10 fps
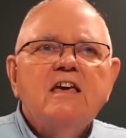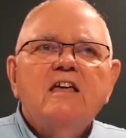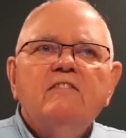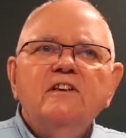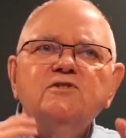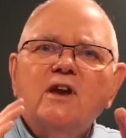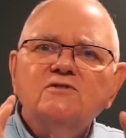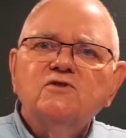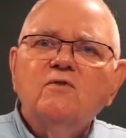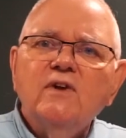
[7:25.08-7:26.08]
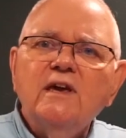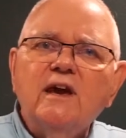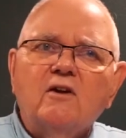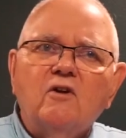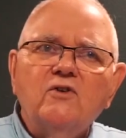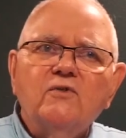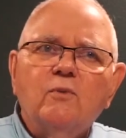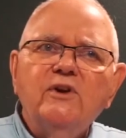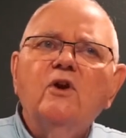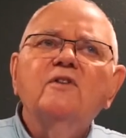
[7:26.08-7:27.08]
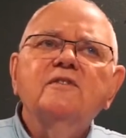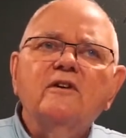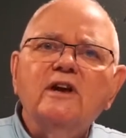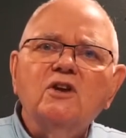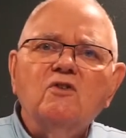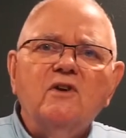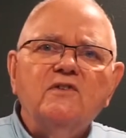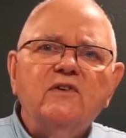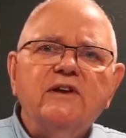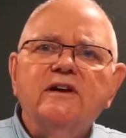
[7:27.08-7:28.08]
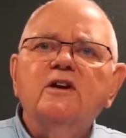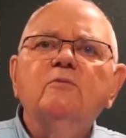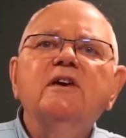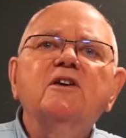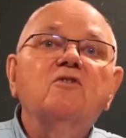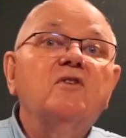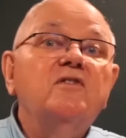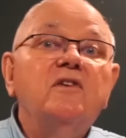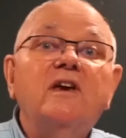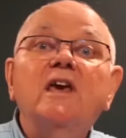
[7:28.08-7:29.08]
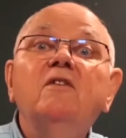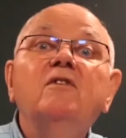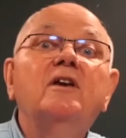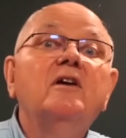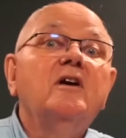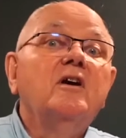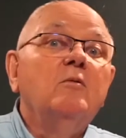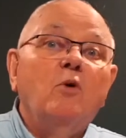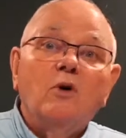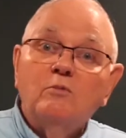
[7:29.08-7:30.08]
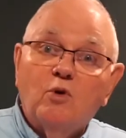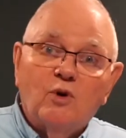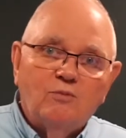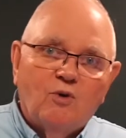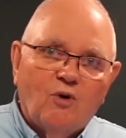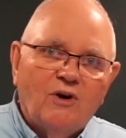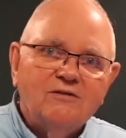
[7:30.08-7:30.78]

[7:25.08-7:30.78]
These electric vehicles, we know that they're increasing, and they're going to be increasing even more and more and more.